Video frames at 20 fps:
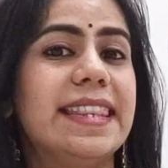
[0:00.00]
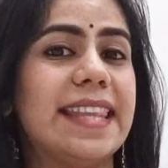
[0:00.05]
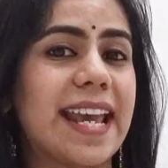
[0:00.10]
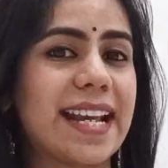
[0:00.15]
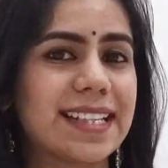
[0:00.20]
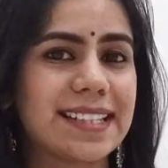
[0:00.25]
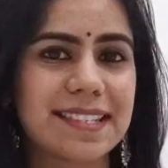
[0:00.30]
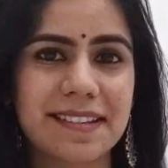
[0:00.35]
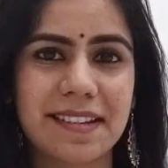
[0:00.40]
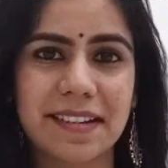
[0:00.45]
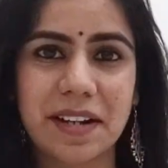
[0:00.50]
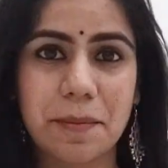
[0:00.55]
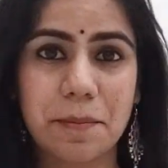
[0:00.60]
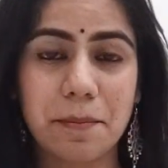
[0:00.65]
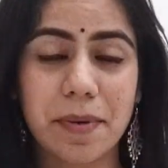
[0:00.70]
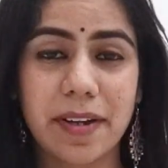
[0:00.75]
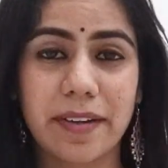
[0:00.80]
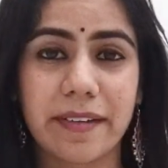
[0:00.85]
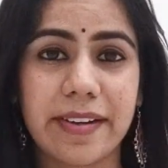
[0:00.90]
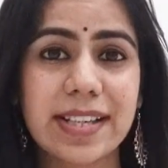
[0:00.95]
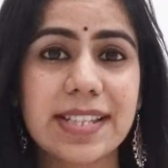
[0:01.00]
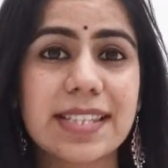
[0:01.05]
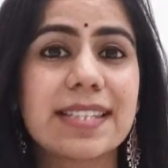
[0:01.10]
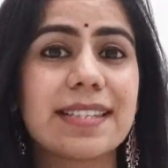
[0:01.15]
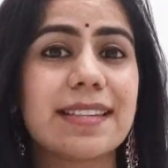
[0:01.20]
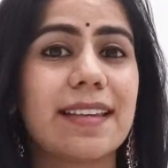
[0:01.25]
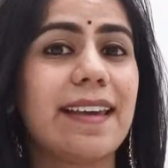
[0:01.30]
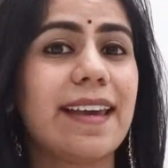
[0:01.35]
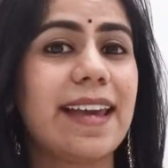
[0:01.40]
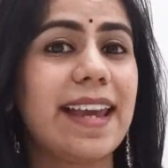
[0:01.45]
Next number is
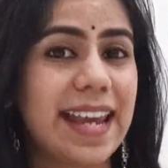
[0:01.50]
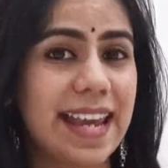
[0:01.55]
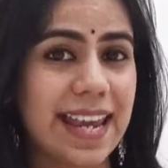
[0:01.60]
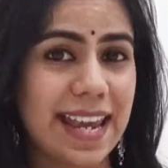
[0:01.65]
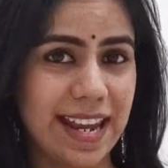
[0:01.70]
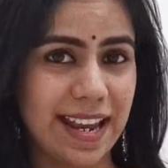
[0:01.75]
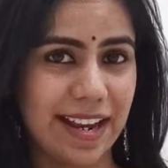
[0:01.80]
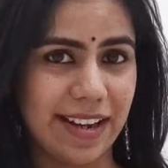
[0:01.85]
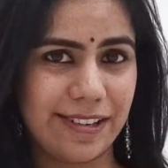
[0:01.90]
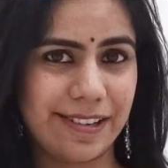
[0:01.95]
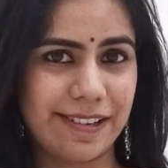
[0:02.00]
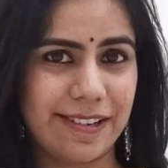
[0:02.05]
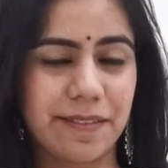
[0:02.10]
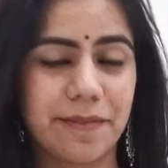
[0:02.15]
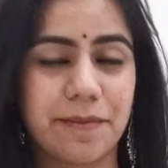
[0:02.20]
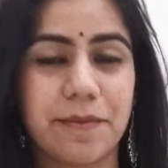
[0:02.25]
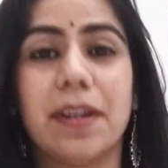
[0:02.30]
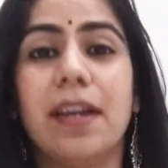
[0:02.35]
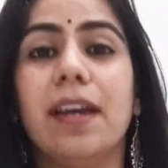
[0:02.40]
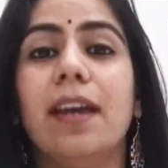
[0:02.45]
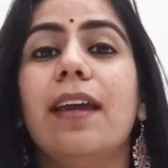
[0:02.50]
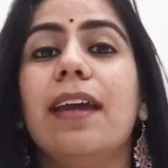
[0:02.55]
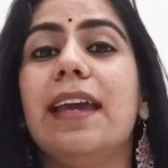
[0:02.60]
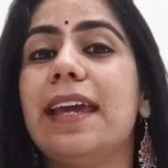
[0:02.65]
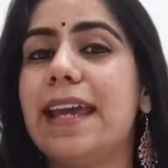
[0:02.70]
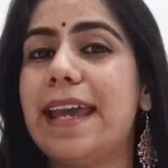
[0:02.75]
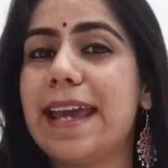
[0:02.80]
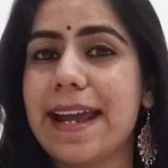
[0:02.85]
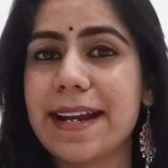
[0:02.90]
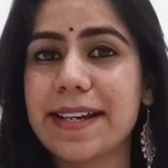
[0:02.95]
8.
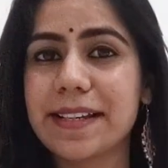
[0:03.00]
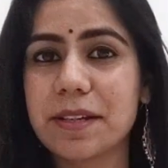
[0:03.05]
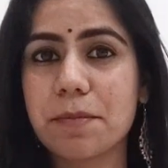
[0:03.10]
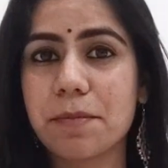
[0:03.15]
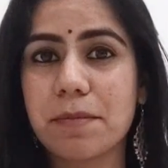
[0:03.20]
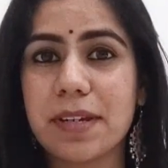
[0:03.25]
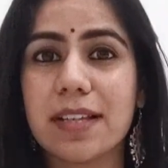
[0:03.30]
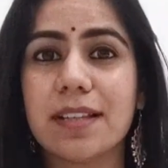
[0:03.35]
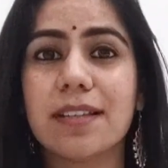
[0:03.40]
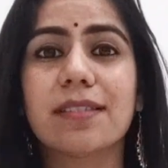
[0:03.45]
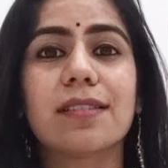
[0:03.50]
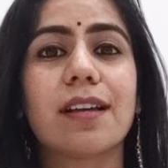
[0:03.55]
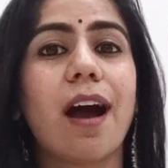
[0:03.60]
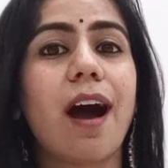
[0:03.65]
8 means